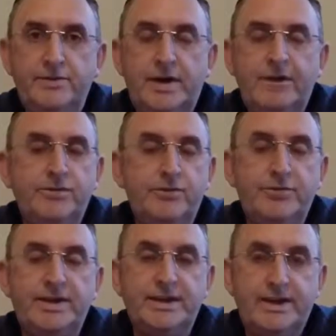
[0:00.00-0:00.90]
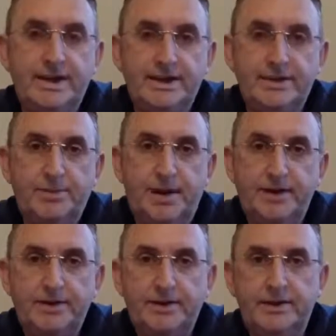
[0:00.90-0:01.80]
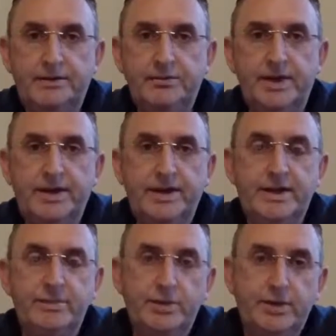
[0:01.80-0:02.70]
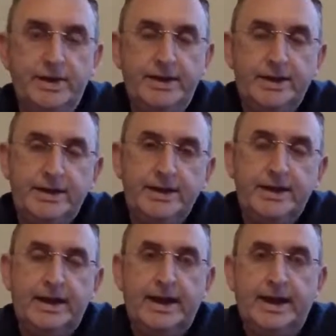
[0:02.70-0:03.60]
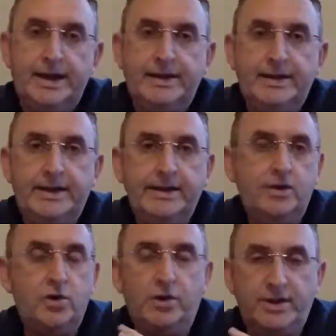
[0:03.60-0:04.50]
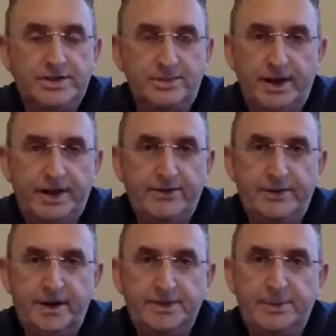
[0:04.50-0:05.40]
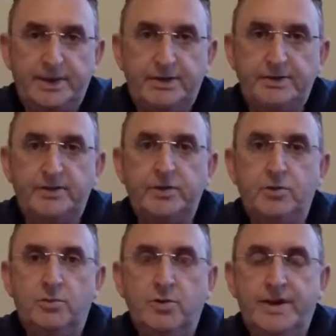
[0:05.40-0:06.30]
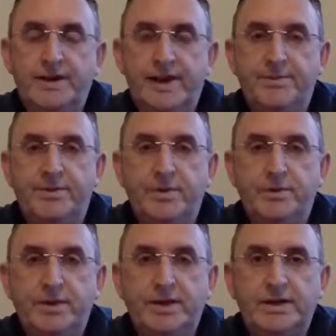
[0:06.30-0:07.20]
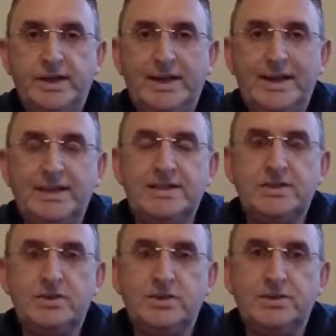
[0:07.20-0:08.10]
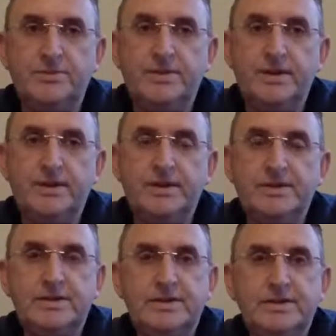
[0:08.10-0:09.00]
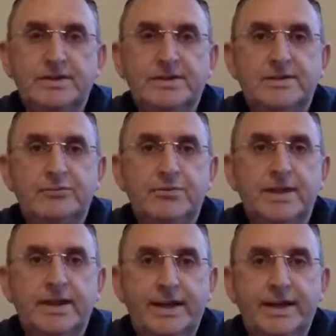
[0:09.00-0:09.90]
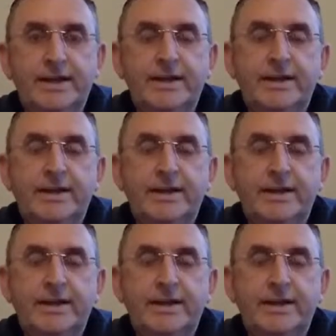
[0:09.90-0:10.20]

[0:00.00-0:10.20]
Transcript: after reading Deadly Departed, they've written in about it, and colleagues of mine have asked me to go more in depth into it. And this is not something that's really